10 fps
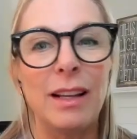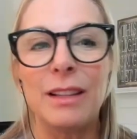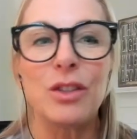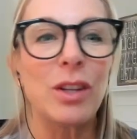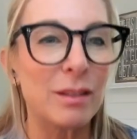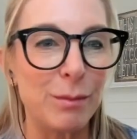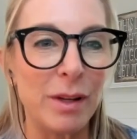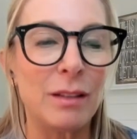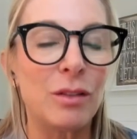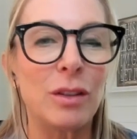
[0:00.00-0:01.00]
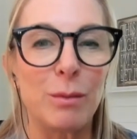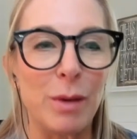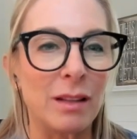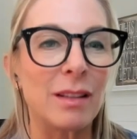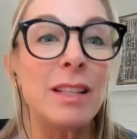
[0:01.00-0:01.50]
it's just
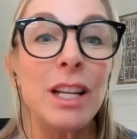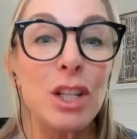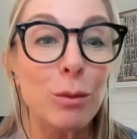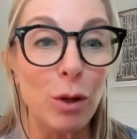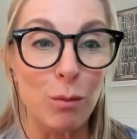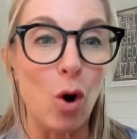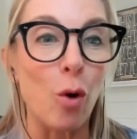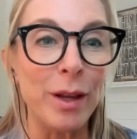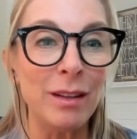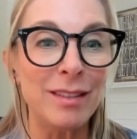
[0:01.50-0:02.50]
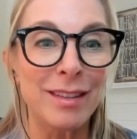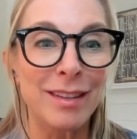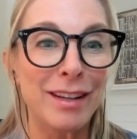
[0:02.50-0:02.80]
me. It's a teachable moment